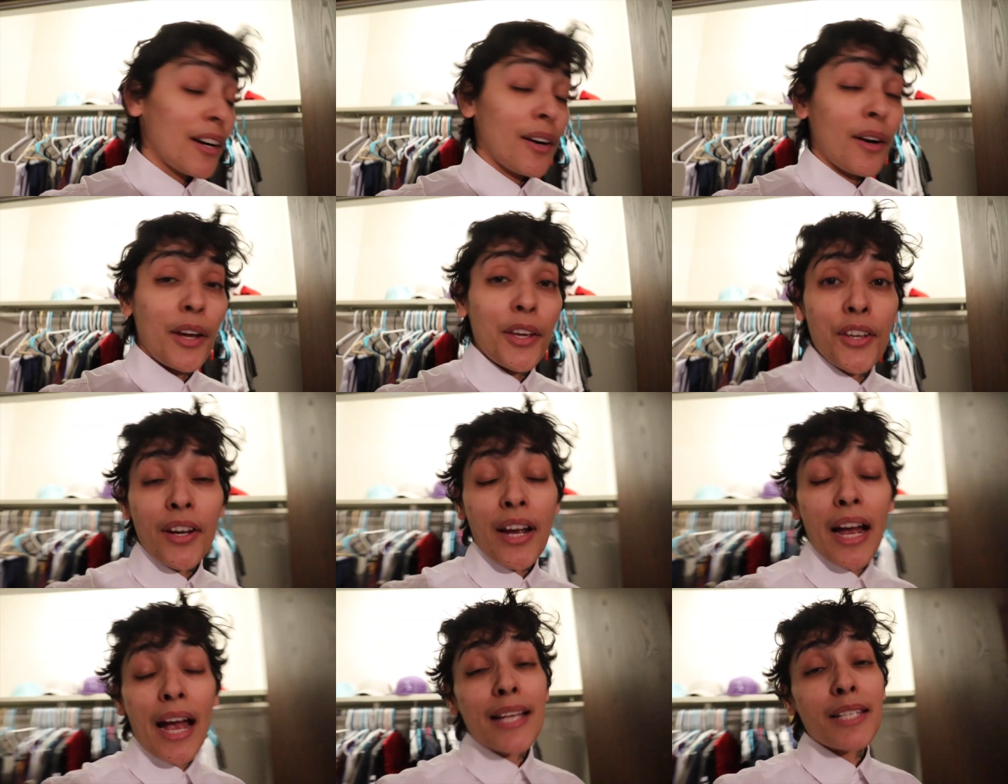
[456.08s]
All right,
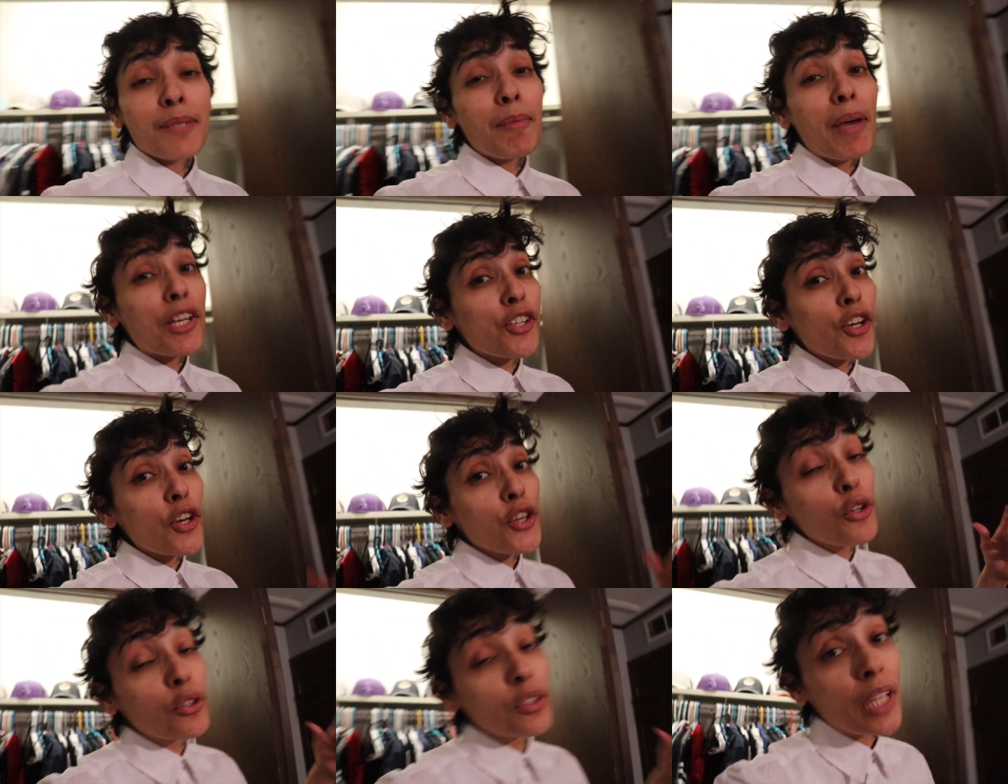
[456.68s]
you guys, make
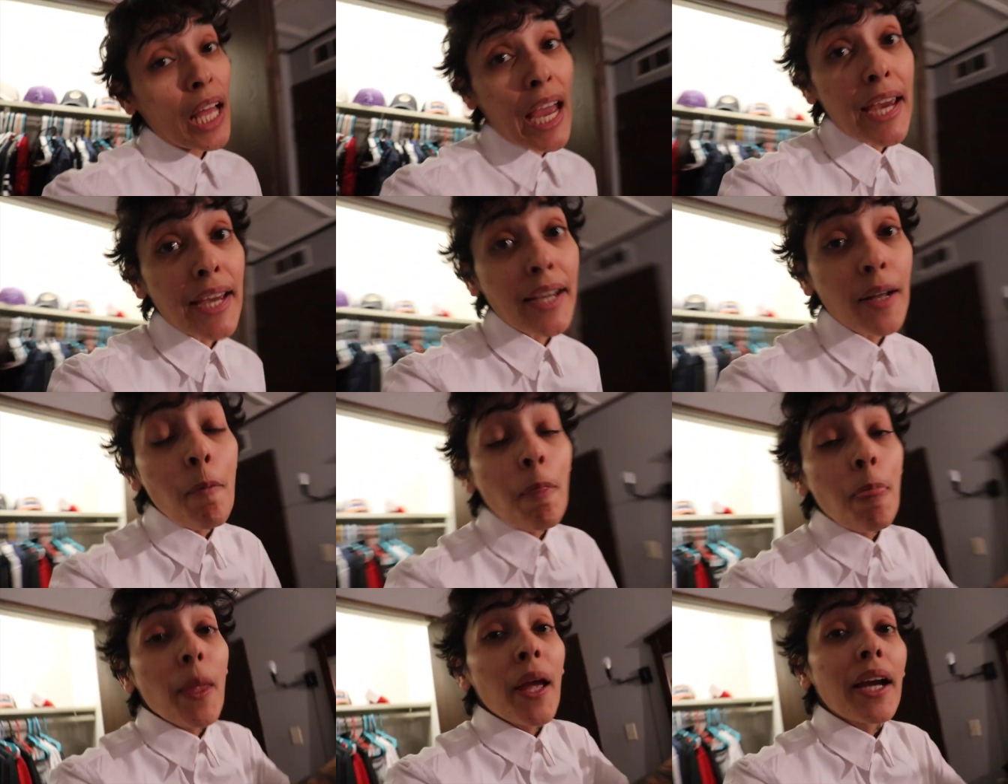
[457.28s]
sure you
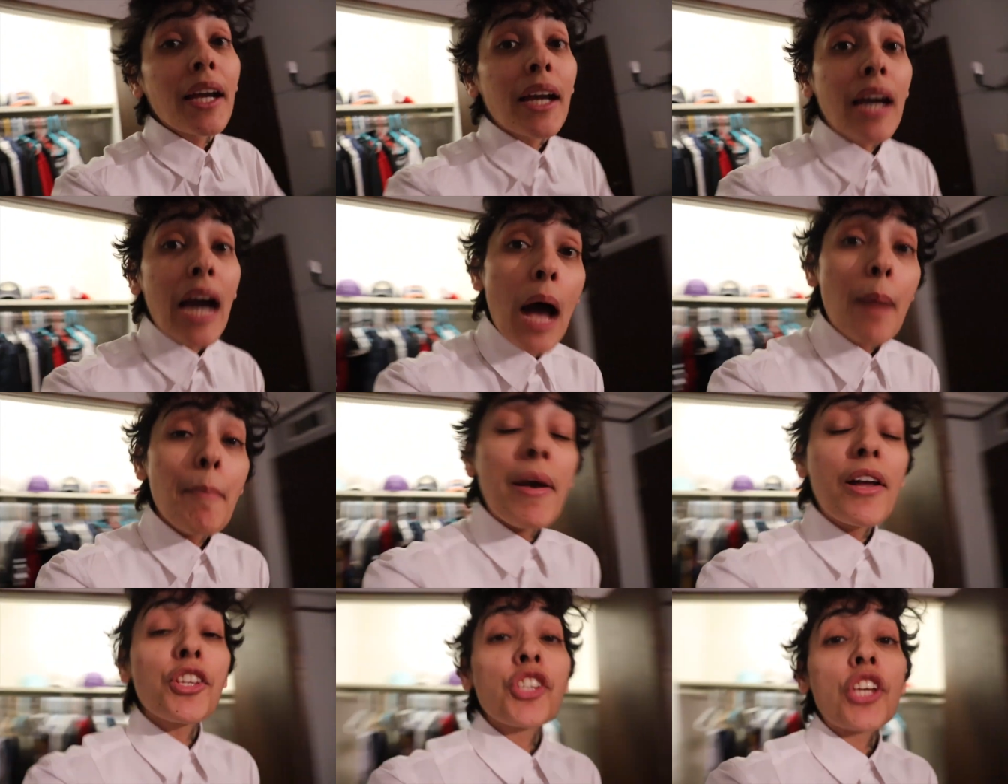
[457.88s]
like,
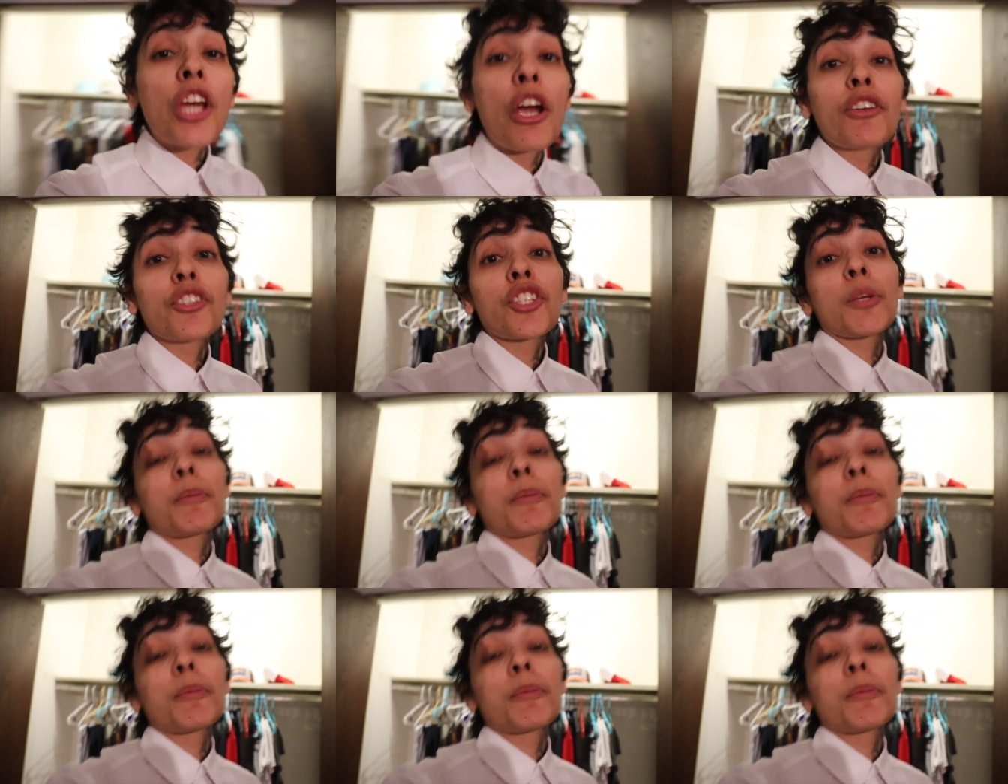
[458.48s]
comment, share, and